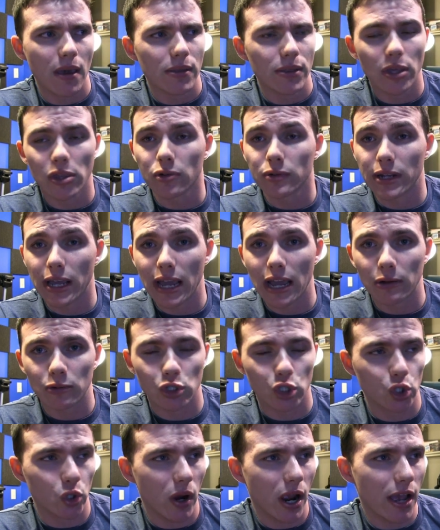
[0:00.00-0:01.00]
The other day I
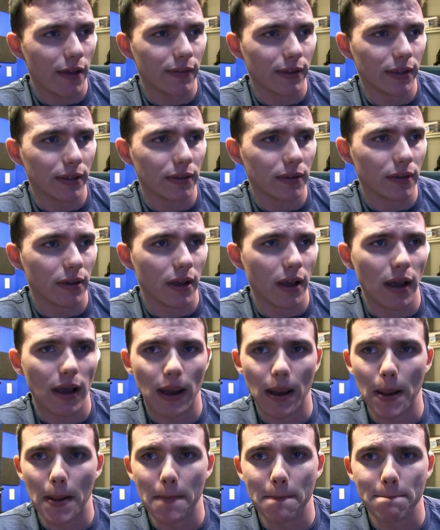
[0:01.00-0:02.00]
was driving,
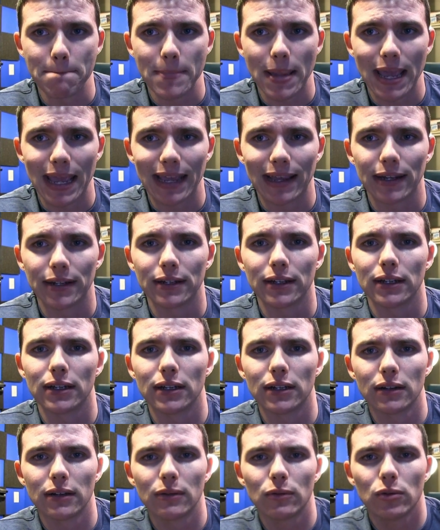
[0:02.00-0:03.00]
and
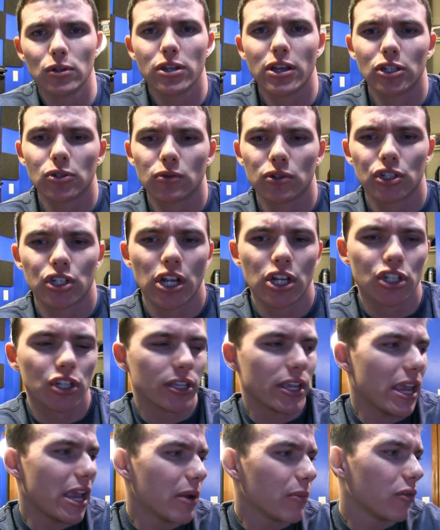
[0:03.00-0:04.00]
you guys want to change the
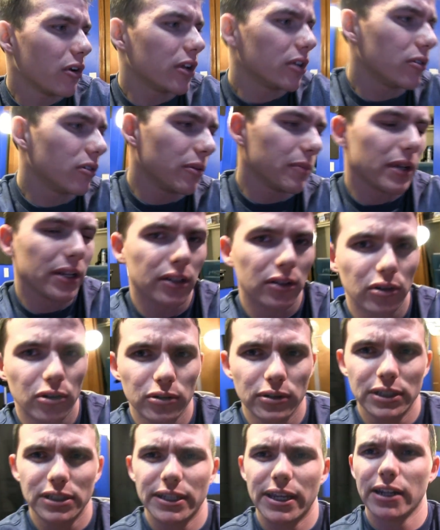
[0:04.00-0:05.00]
camera angle?
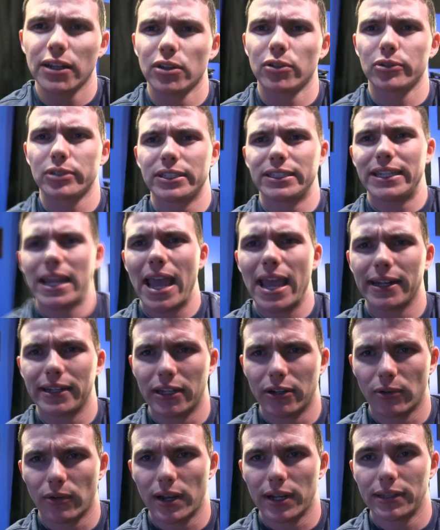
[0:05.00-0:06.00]
It's getting a little
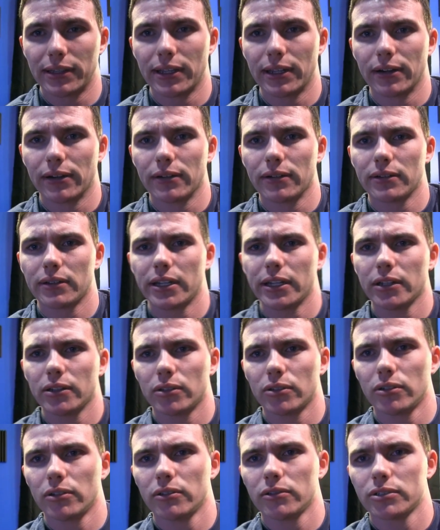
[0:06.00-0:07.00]
stagnant right there. Getting a
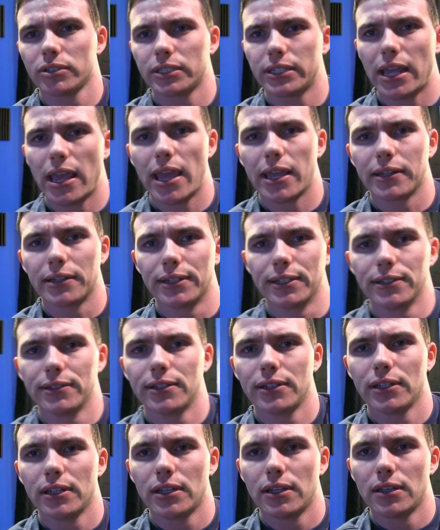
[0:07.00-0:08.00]
little
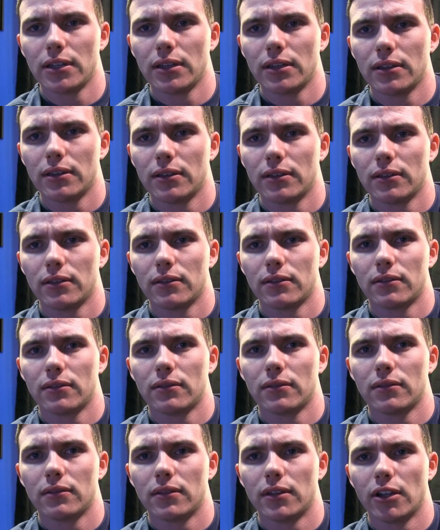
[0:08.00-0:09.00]
stagnant.
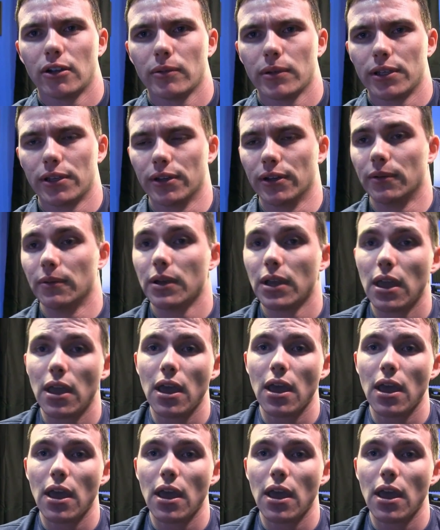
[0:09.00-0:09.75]
There we go.